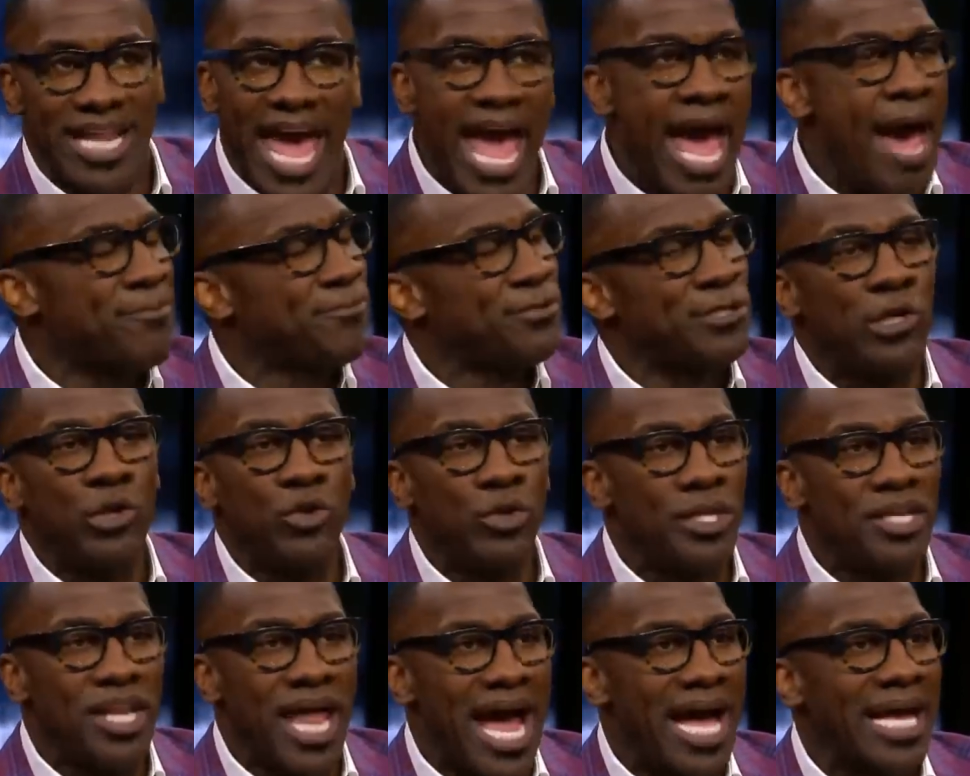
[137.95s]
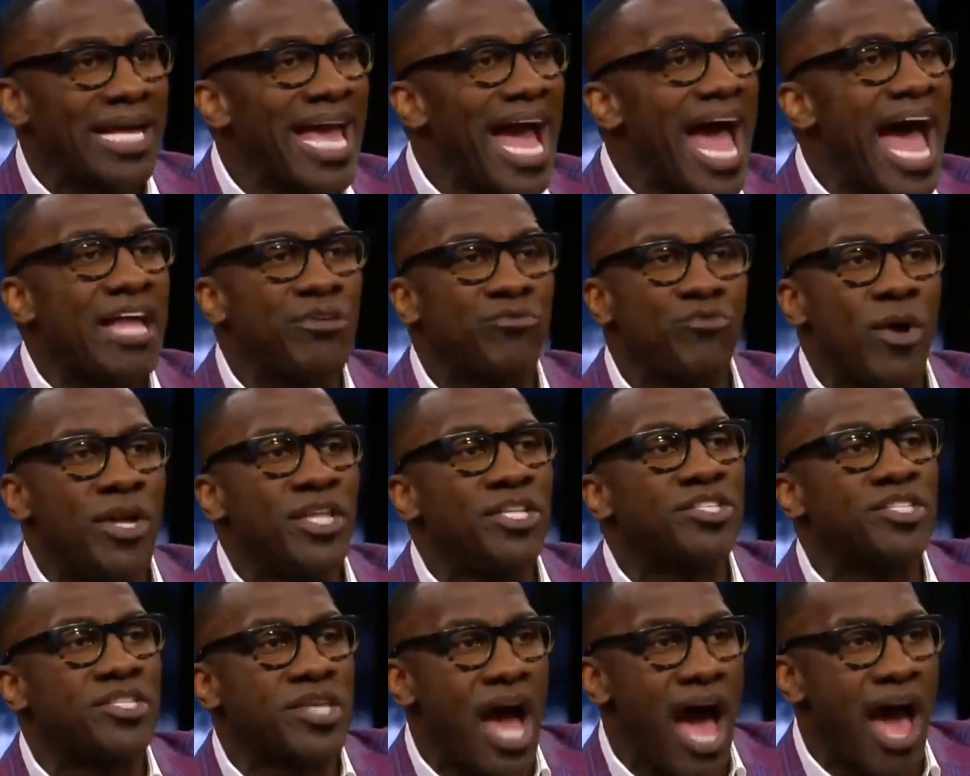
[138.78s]
Absolutely not. Guys running
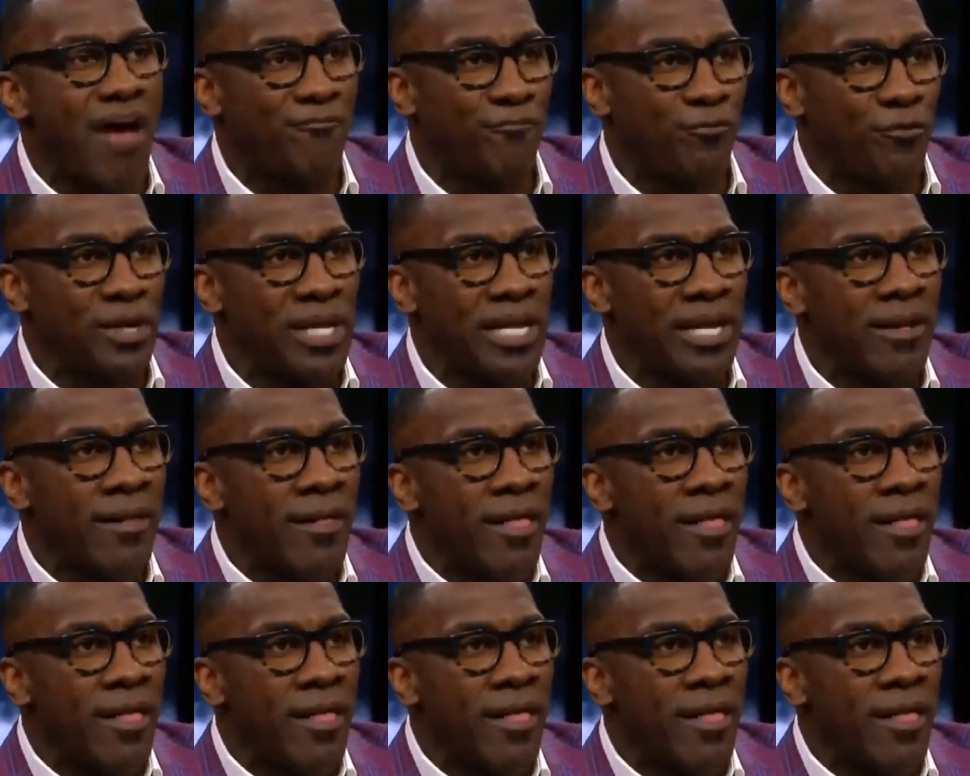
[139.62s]
scot-free.